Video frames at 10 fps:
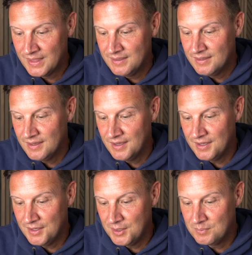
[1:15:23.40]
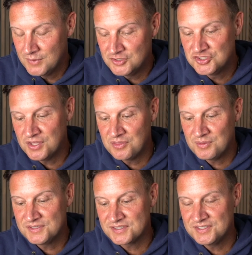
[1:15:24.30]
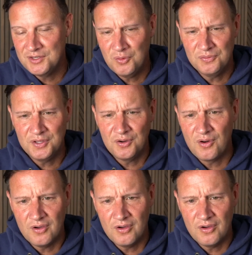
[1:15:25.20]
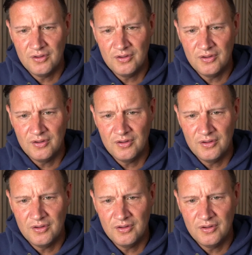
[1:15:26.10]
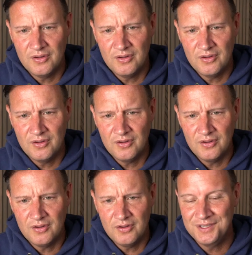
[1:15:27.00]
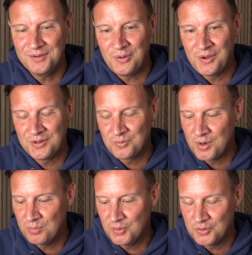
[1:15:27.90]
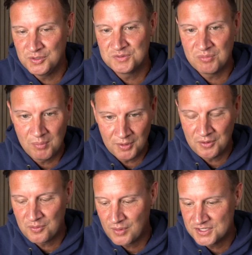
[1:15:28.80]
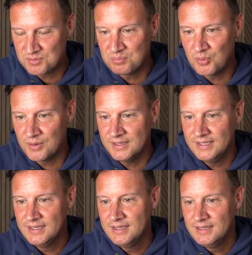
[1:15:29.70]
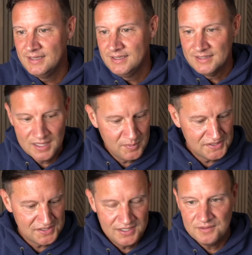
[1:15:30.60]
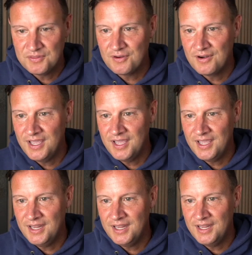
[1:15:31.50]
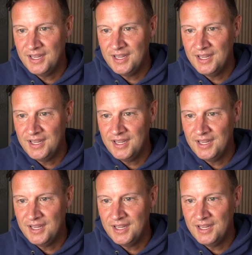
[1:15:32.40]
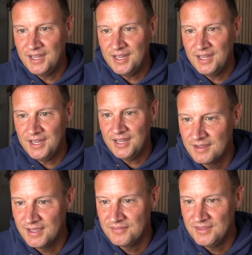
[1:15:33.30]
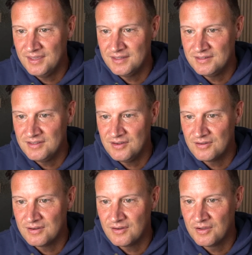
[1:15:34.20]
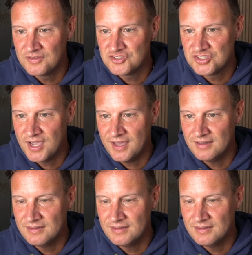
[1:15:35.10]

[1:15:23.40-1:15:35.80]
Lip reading: And Gen 316, hopefully you're on here. I'm not under Critical Rice Theory on Rumble or YouTube. I'm under the Rice Report. Let me see if there are any questions we can answer at the end here on the chat.